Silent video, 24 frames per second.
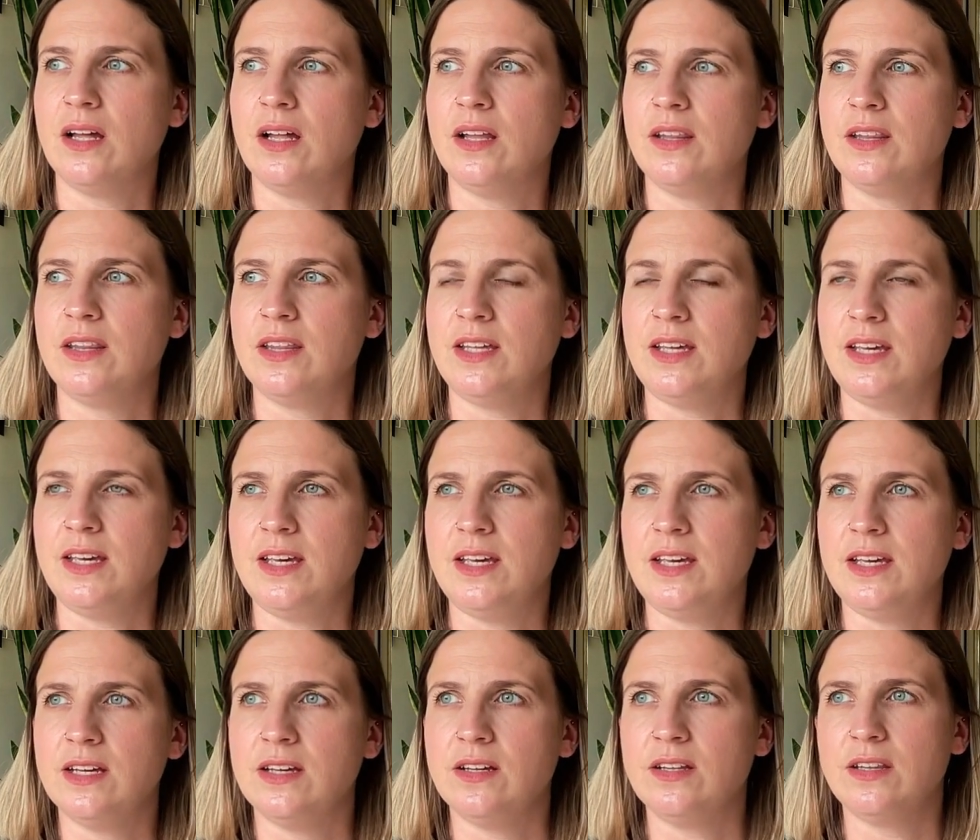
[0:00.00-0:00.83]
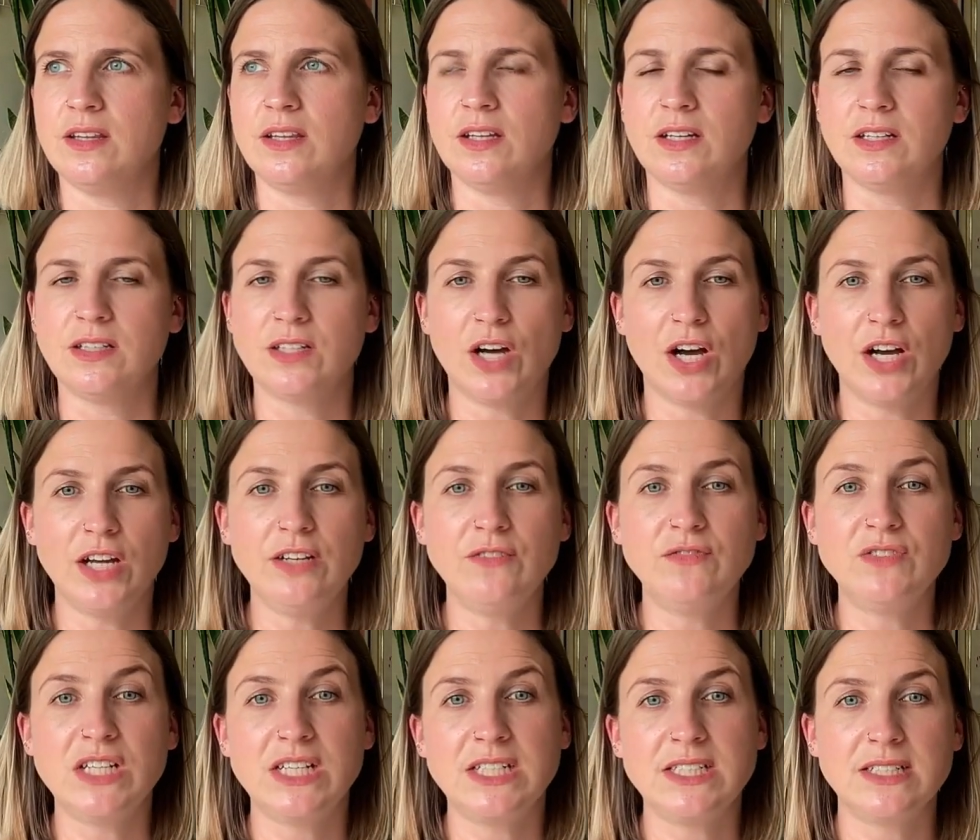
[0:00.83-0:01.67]
the kind
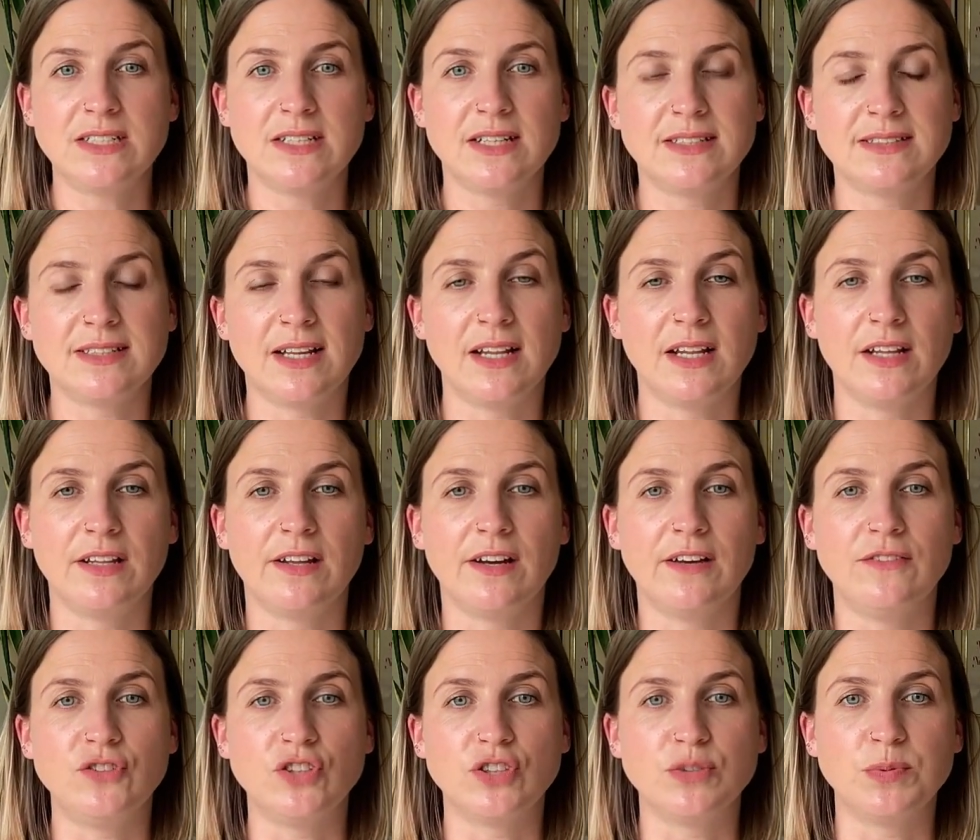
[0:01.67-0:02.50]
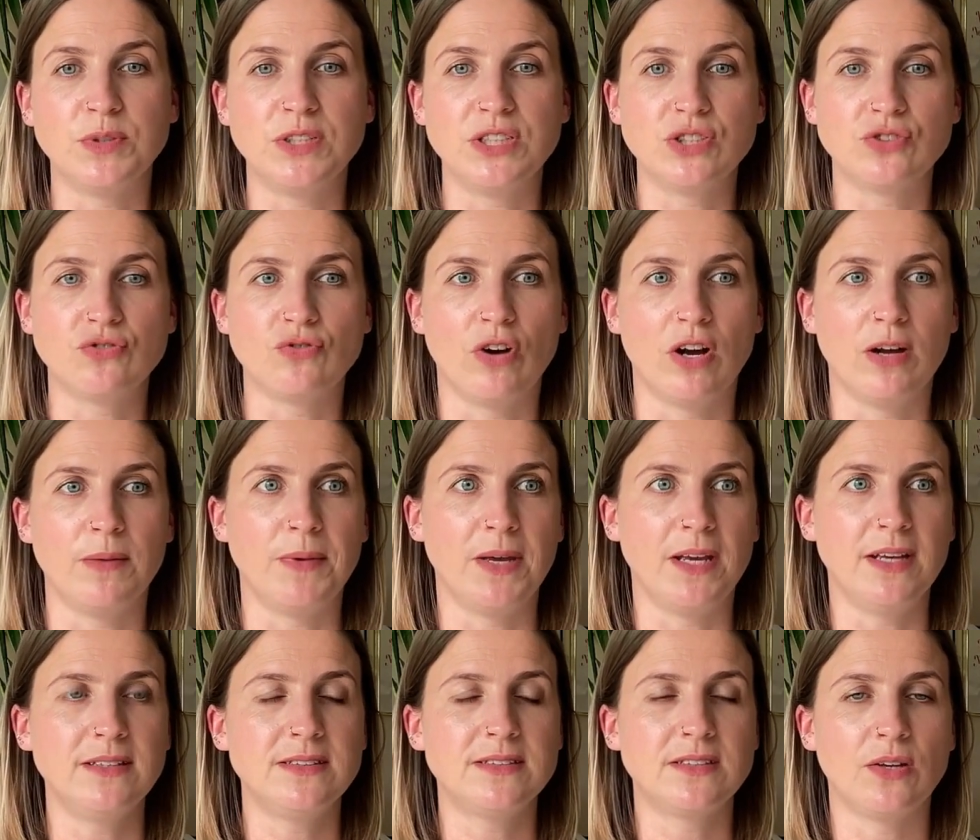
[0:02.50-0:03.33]
of day-to-day selling that I've just been
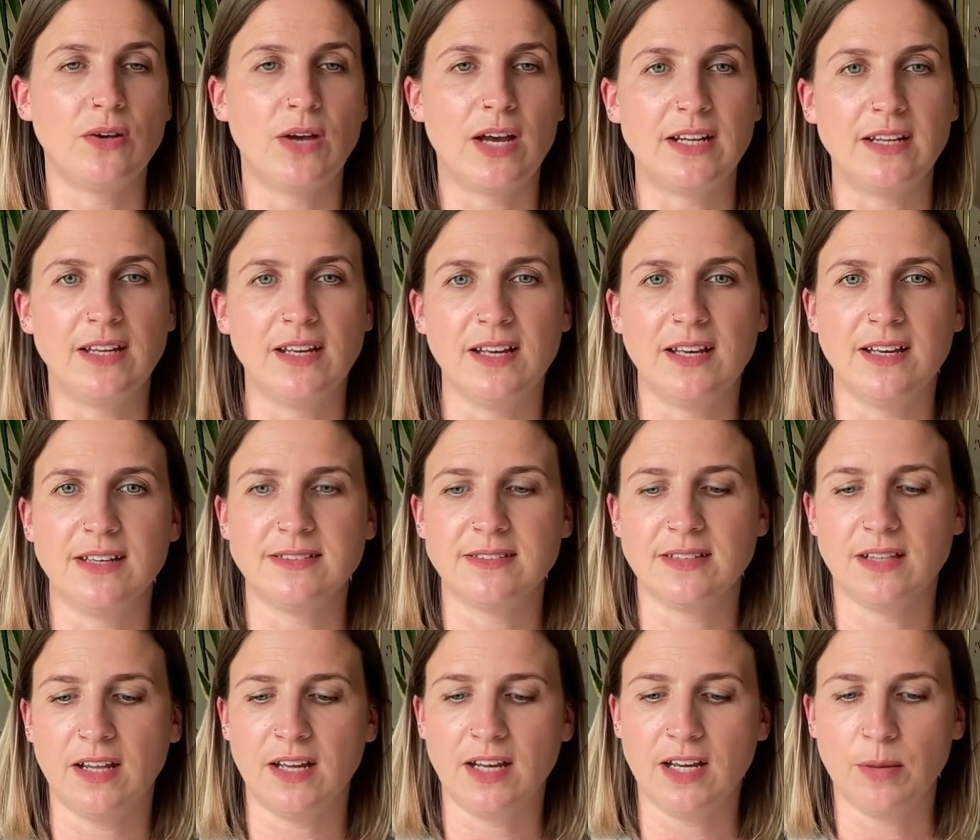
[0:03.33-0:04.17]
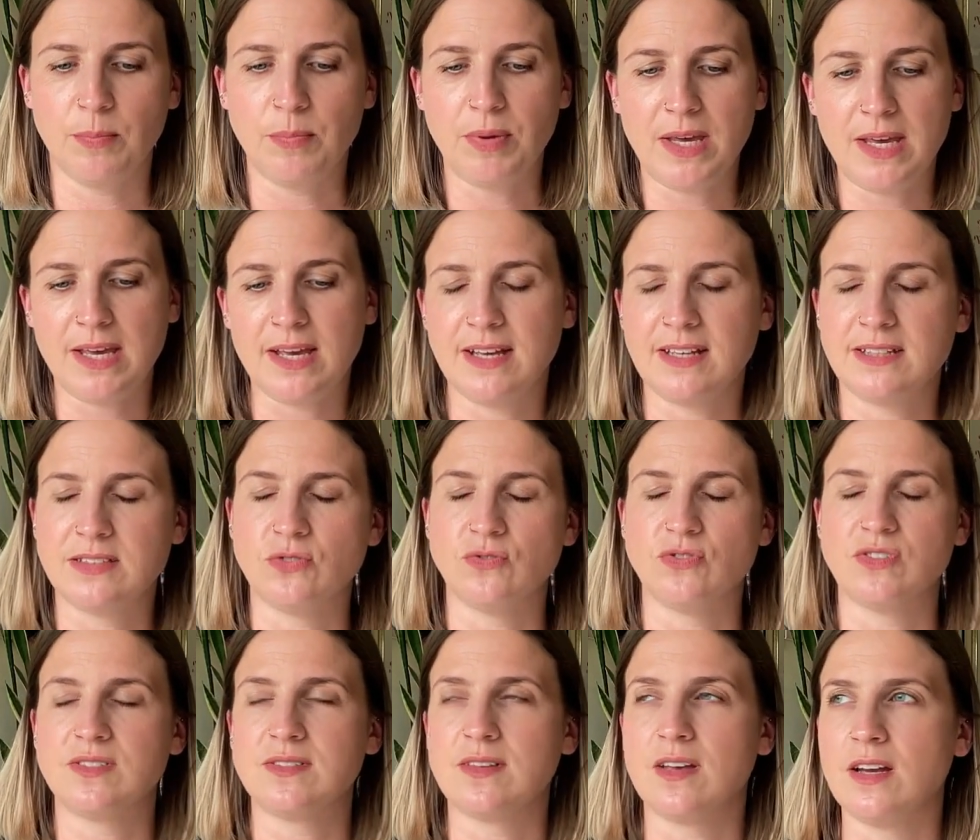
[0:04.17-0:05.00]
describing, so adding it as like a PS
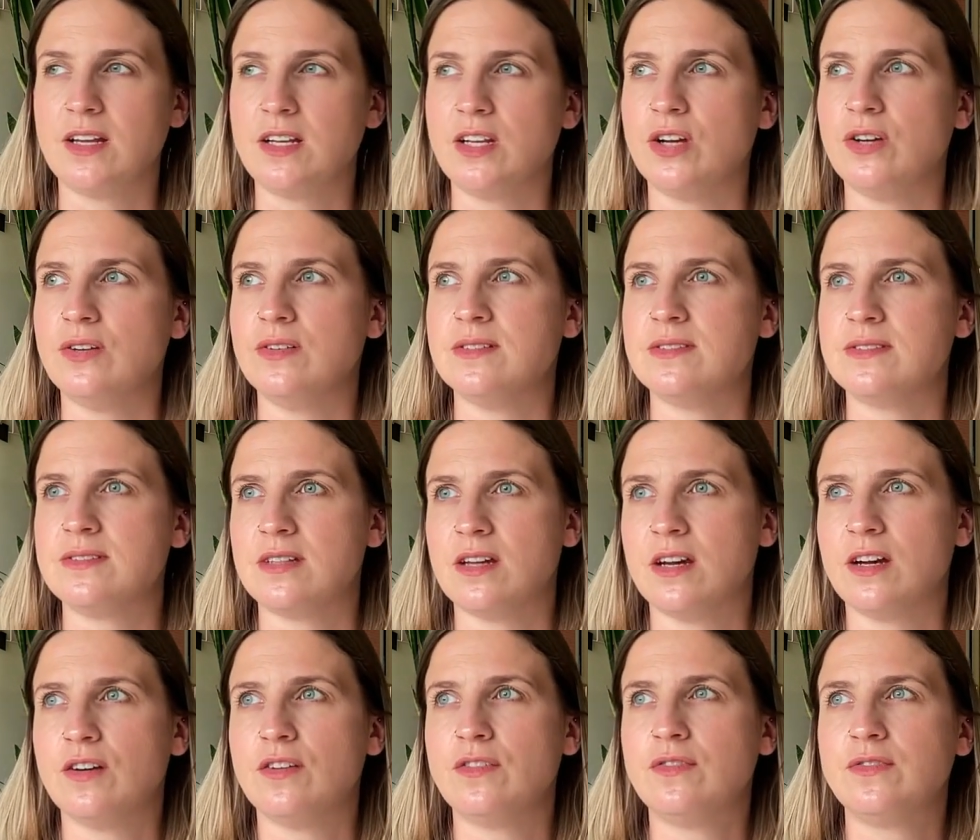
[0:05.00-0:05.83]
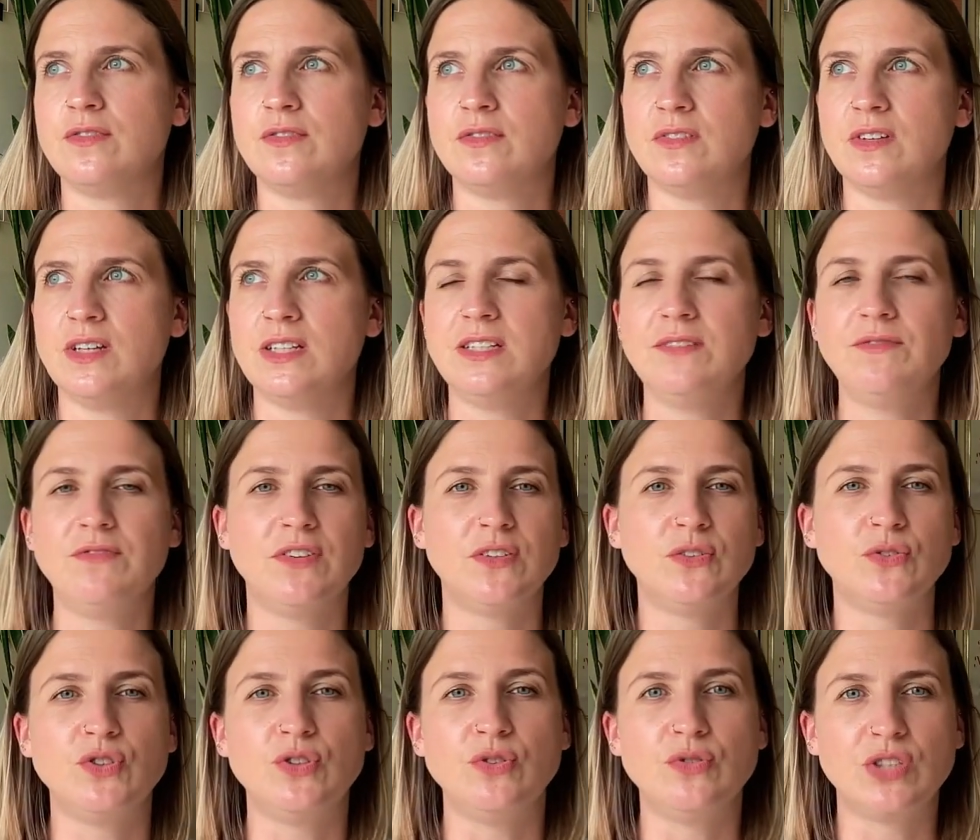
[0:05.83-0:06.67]
or a side note and stuff, it didn't
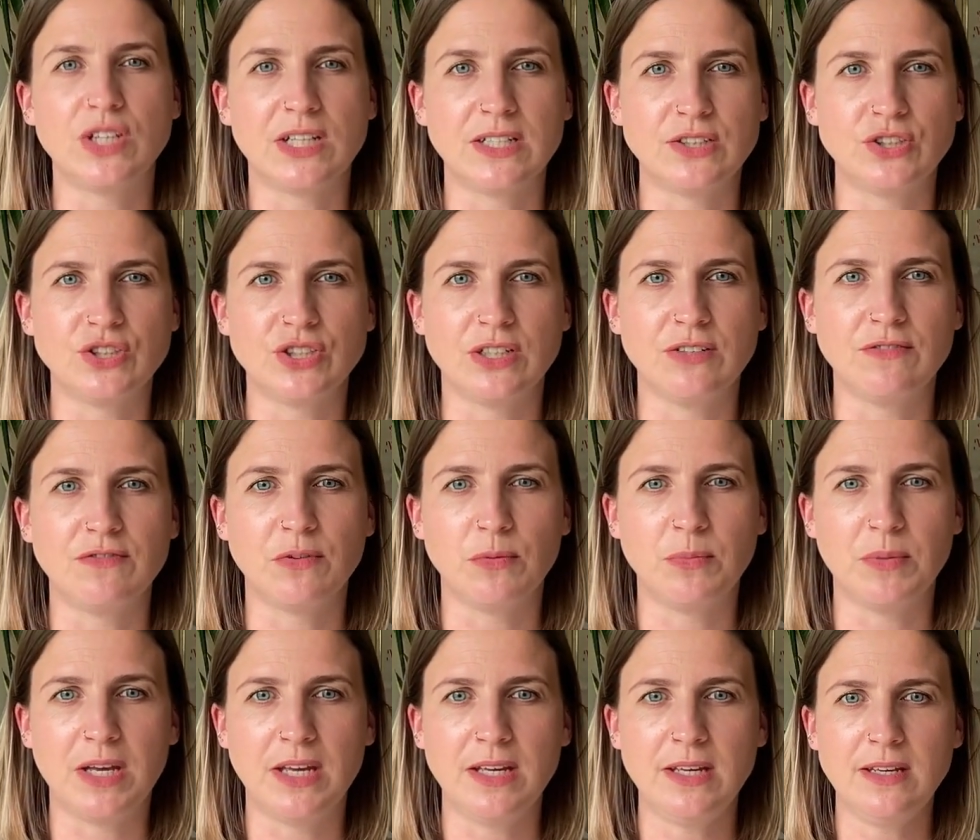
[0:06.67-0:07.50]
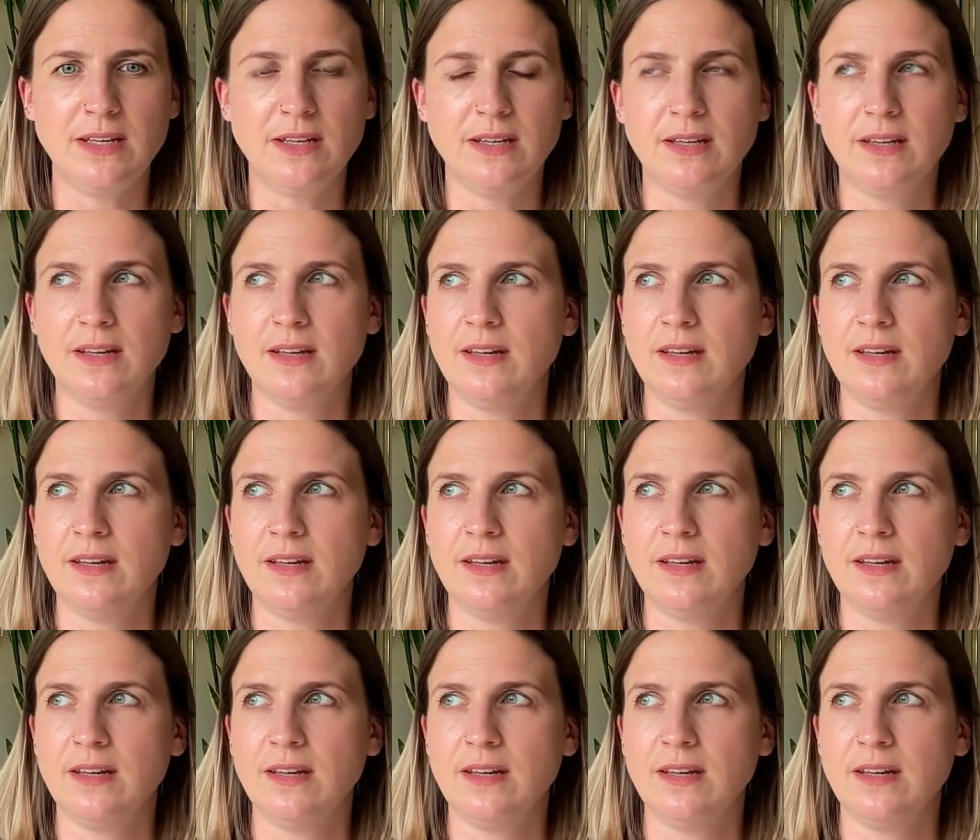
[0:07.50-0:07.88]
feel too challenging for me.